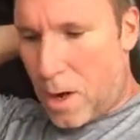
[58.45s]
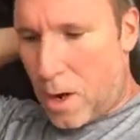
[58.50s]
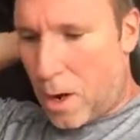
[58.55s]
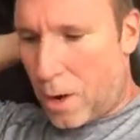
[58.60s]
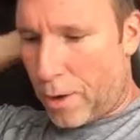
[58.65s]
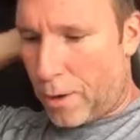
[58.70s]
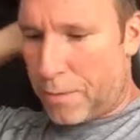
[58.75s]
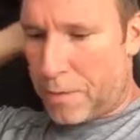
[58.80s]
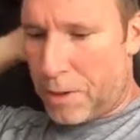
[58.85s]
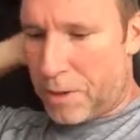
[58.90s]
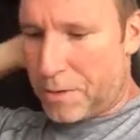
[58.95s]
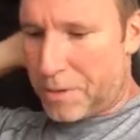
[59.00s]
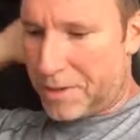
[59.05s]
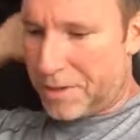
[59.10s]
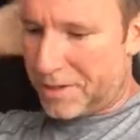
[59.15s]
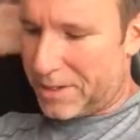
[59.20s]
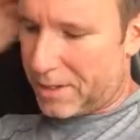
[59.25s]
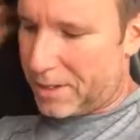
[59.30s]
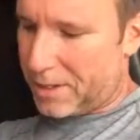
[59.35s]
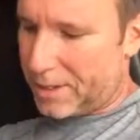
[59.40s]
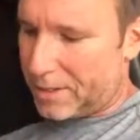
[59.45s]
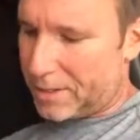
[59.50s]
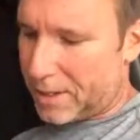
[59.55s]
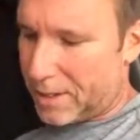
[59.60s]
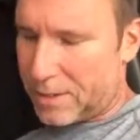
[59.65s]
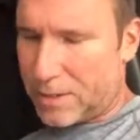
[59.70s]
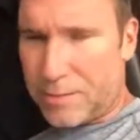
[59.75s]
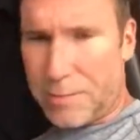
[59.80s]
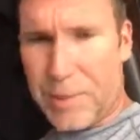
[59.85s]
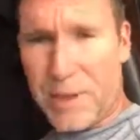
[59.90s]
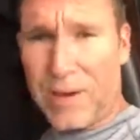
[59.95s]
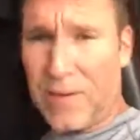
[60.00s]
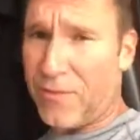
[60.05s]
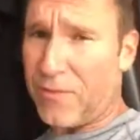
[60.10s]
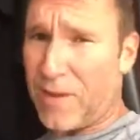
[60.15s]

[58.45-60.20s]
autoimmune disease as a big